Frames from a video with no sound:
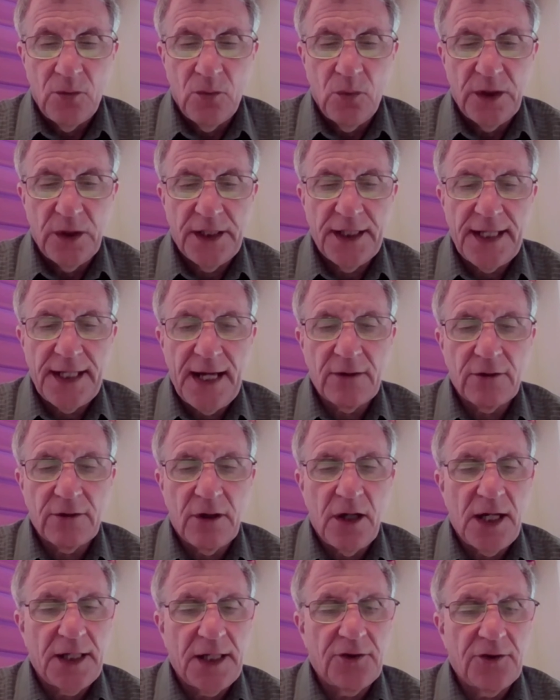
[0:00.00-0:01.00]
we could
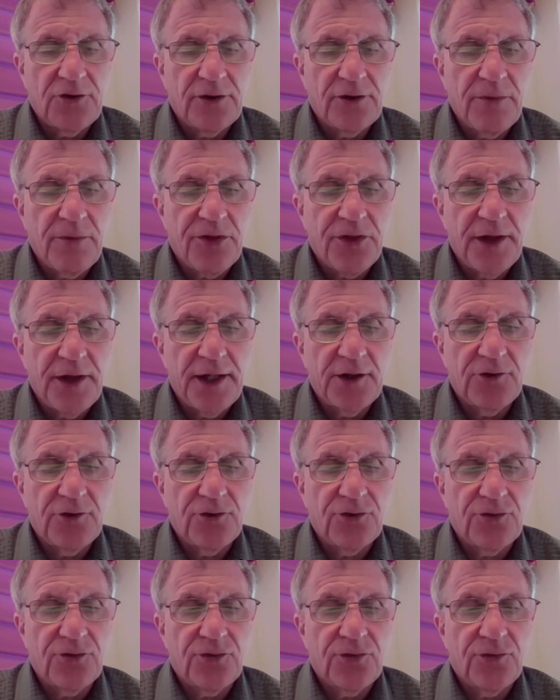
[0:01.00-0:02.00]
outline some things
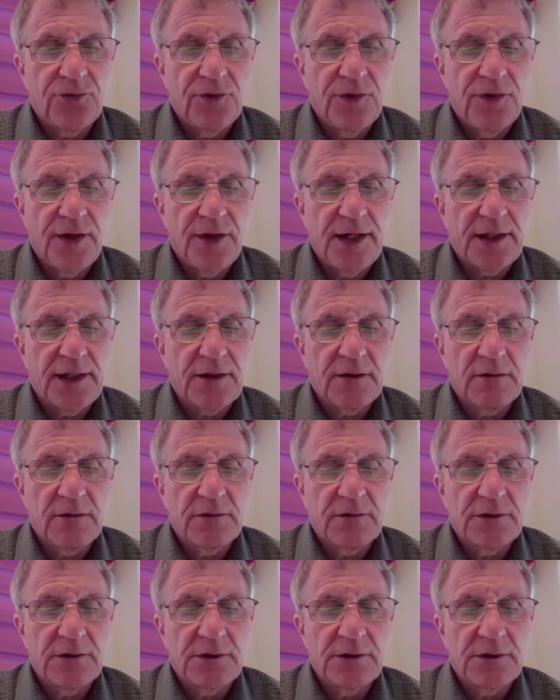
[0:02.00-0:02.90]
that